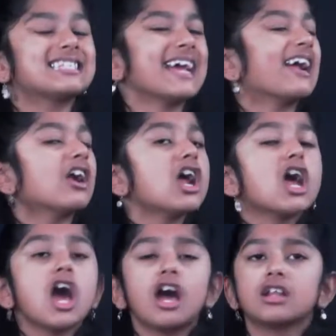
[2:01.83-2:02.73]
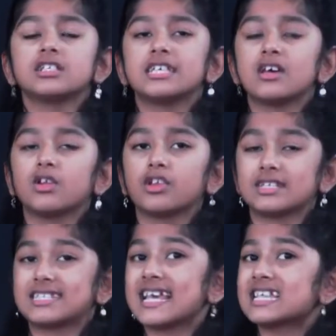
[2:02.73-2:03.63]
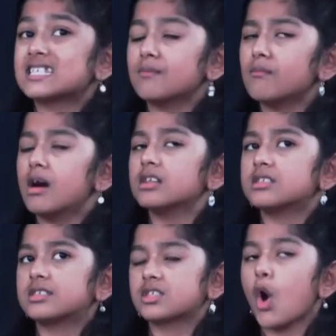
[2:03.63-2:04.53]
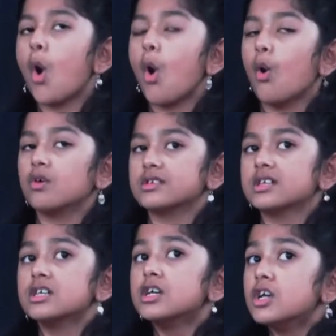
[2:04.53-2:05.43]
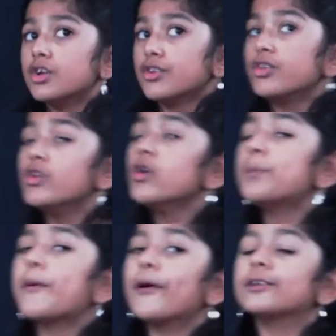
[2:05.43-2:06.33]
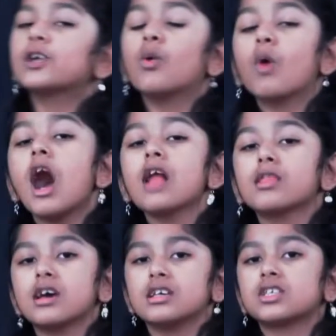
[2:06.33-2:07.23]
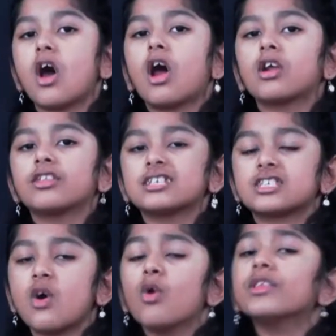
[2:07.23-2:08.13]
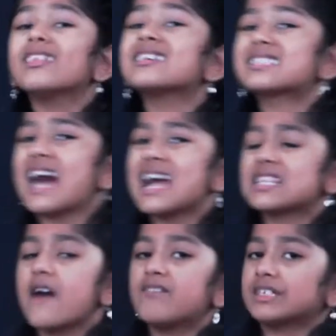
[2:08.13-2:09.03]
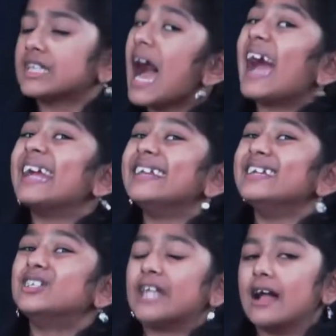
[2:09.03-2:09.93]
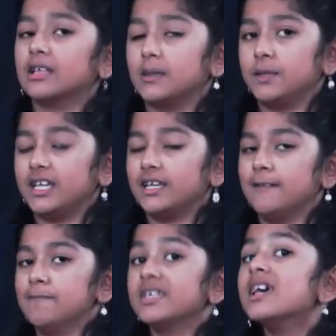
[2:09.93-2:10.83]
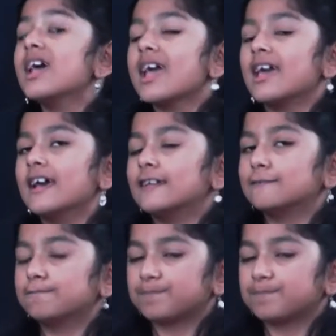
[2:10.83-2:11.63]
there until they're 6 months old. Newborn koalas are only the size of a tiny jelly bean. And